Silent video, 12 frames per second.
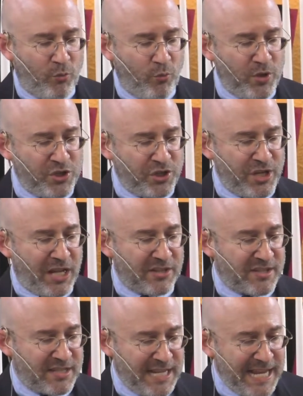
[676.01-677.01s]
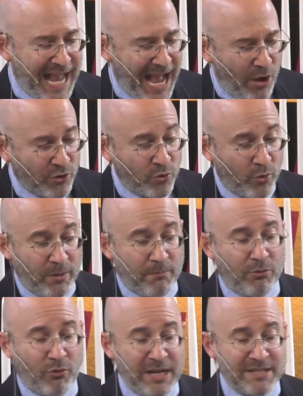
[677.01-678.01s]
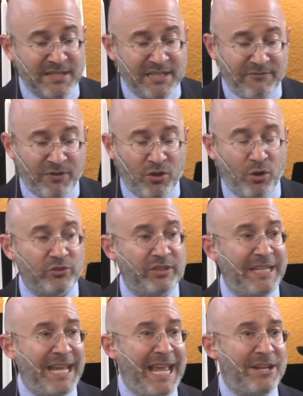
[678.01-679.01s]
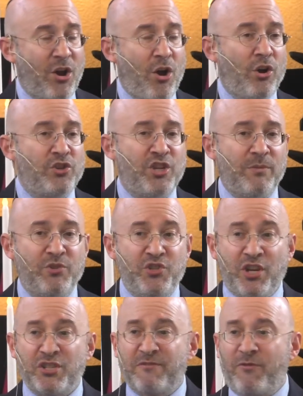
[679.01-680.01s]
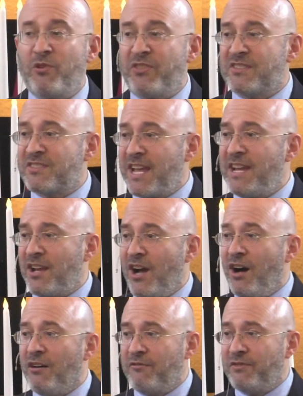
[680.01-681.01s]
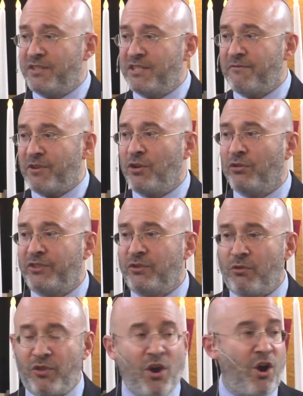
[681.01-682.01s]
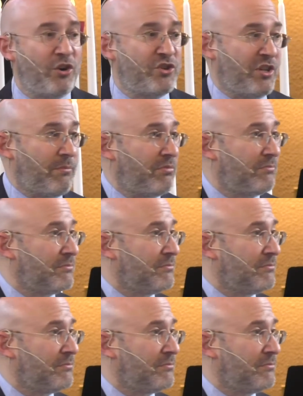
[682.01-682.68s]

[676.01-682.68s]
we should not seek out or embrace difficulty and hardship just for the sake of the difficulty or the hardship.